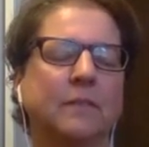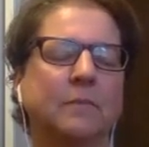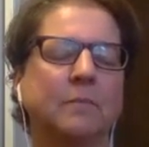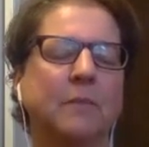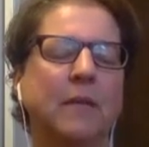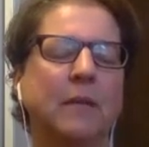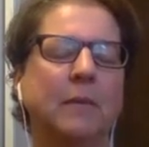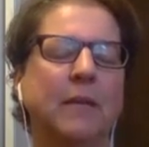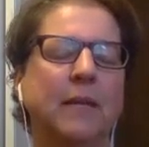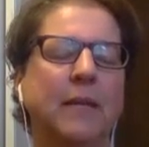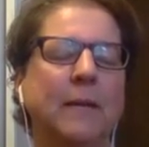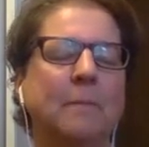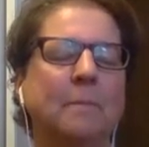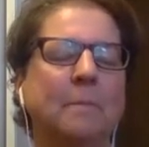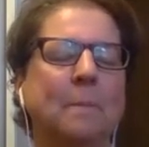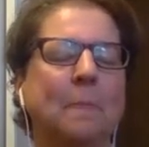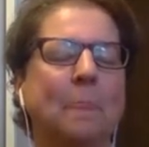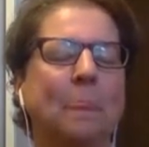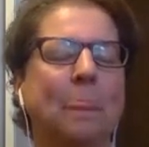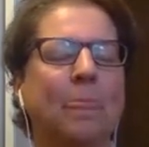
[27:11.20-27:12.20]
Maybe
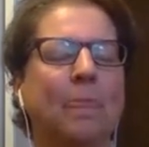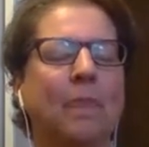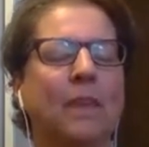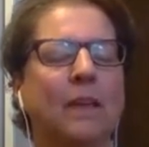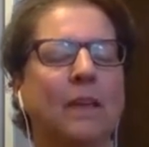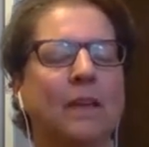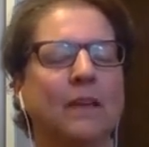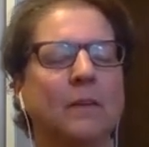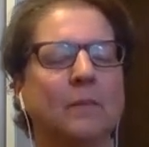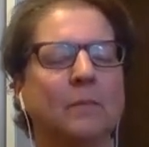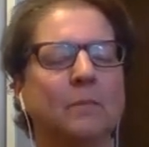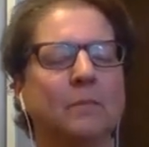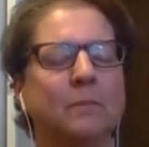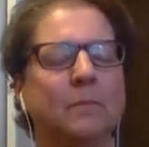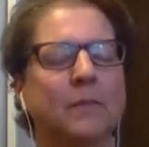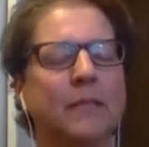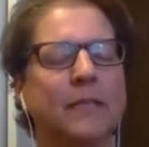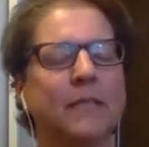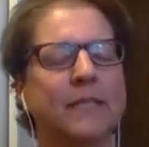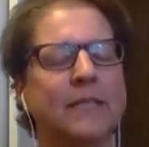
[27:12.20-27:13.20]

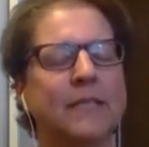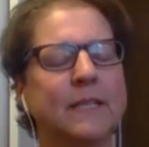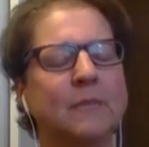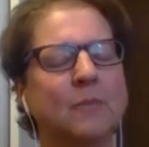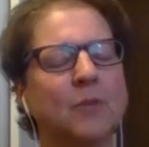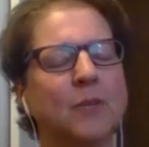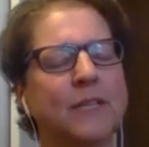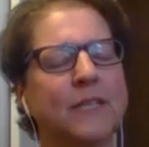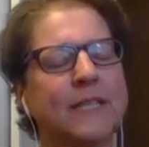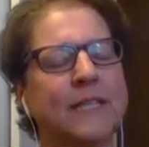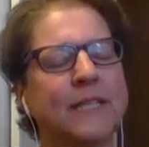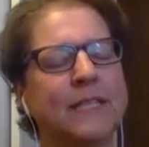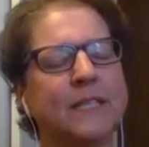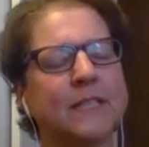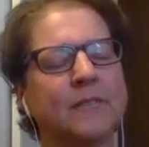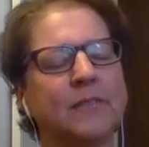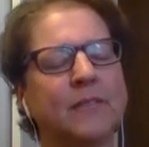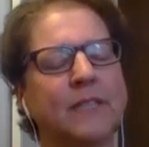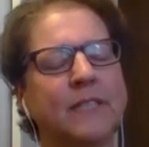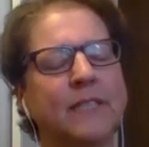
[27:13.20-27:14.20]
listening more
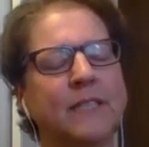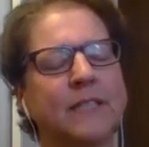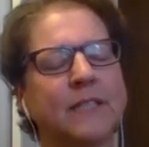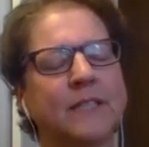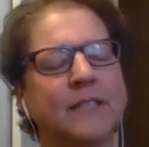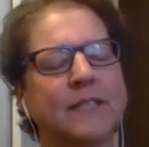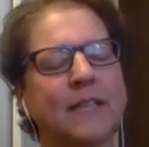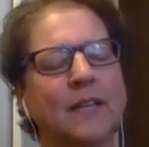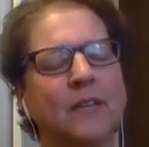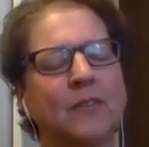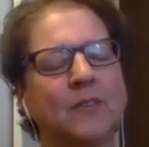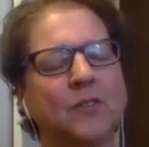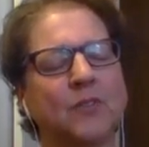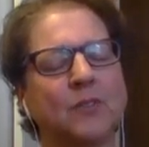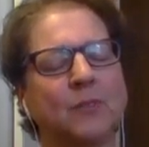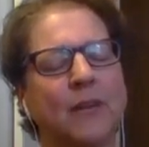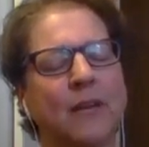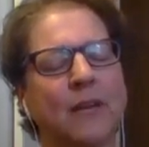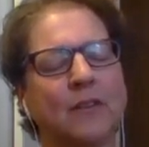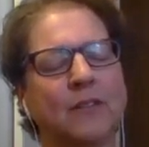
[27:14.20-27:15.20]
attentively to the sounds
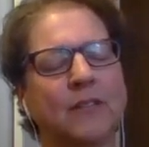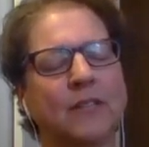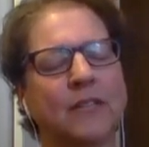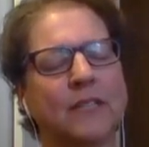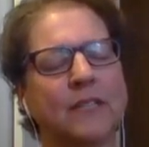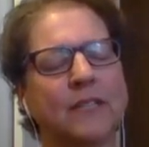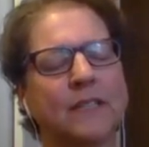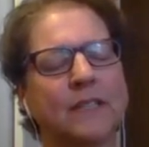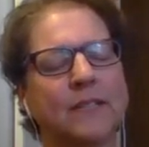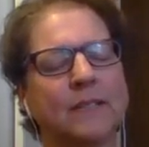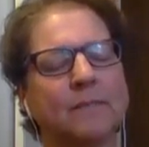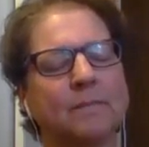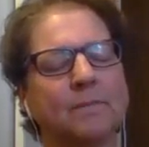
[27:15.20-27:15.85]
around us.